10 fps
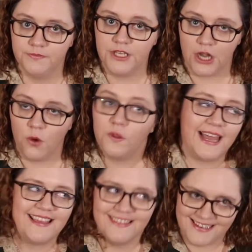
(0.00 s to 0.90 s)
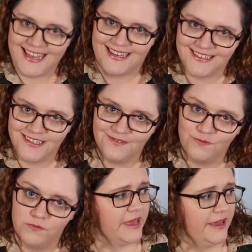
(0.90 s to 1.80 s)
You know, like the tit.
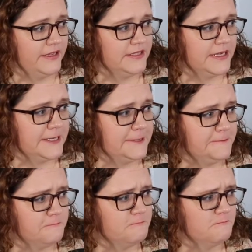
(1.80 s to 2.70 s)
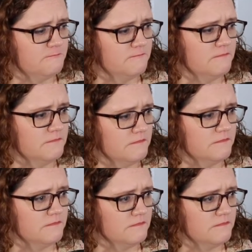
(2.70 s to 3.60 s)
And
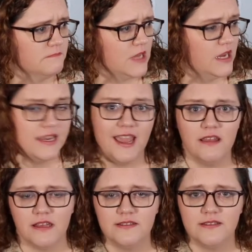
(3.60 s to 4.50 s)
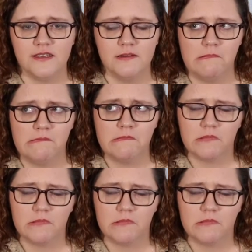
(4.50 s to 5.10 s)
yeah, that's about